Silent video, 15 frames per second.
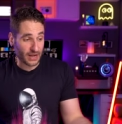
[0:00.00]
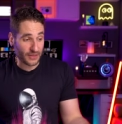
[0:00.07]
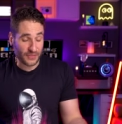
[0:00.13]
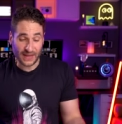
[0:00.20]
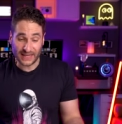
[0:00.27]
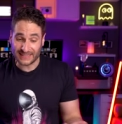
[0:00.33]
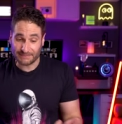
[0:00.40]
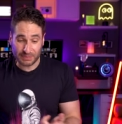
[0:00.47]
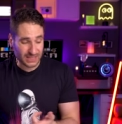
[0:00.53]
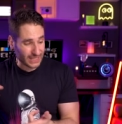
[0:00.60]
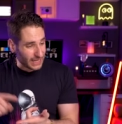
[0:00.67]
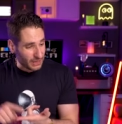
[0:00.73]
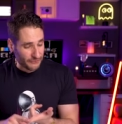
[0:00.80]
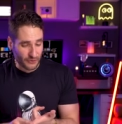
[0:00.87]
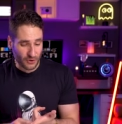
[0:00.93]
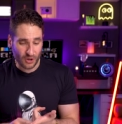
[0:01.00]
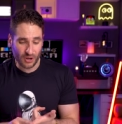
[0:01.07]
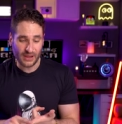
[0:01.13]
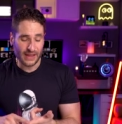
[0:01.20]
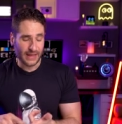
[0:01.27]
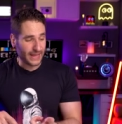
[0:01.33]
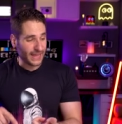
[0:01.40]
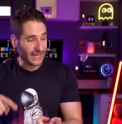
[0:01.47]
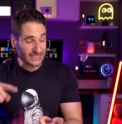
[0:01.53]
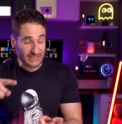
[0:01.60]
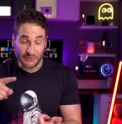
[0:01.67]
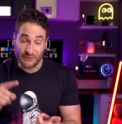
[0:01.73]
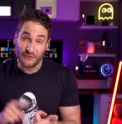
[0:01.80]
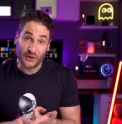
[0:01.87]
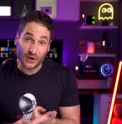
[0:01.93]
I think it's playful, it's
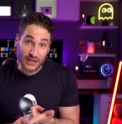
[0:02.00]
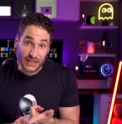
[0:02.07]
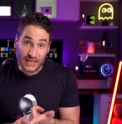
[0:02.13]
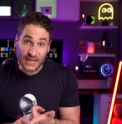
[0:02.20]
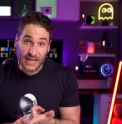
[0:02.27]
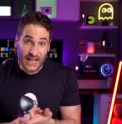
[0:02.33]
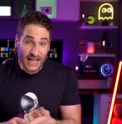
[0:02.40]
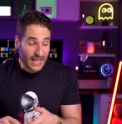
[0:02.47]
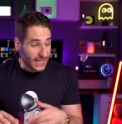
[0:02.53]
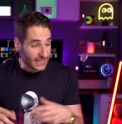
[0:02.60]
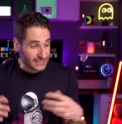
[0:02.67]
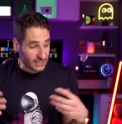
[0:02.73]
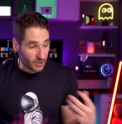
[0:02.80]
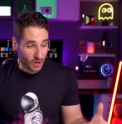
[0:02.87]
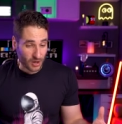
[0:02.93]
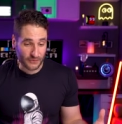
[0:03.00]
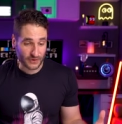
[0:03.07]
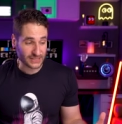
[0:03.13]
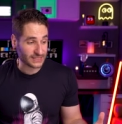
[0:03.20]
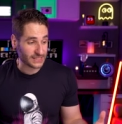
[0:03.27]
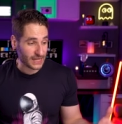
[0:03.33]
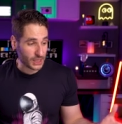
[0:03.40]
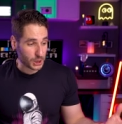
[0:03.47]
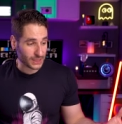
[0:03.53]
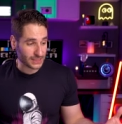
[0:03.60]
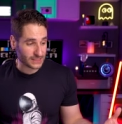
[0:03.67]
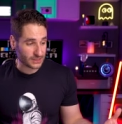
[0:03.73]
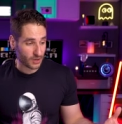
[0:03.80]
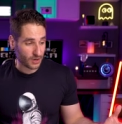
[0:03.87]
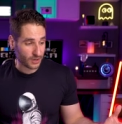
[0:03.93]
funny, it's a conversation
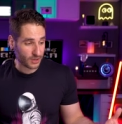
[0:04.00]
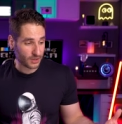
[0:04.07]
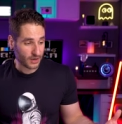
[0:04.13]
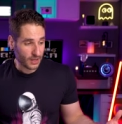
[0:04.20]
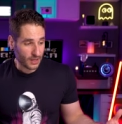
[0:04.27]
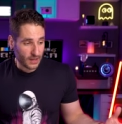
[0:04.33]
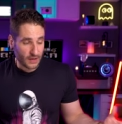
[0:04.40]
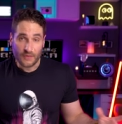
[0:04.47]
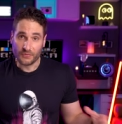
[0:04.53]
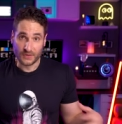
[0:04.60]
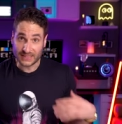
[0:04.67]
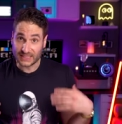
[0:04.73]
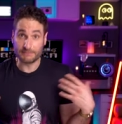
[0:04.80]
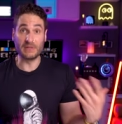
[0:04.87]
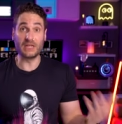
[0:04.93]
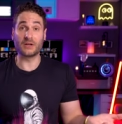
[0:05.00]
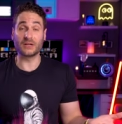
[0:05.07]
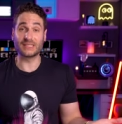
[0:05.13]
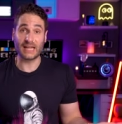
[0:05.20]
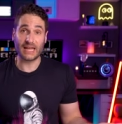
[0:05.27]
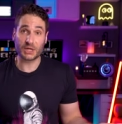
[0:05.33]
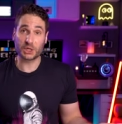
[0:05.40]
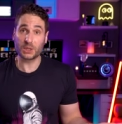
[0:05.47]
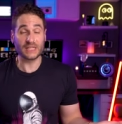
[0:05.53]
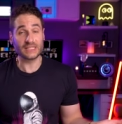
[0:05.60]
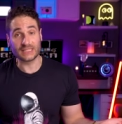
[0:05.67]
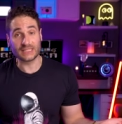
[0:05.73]
starter. The speakers actually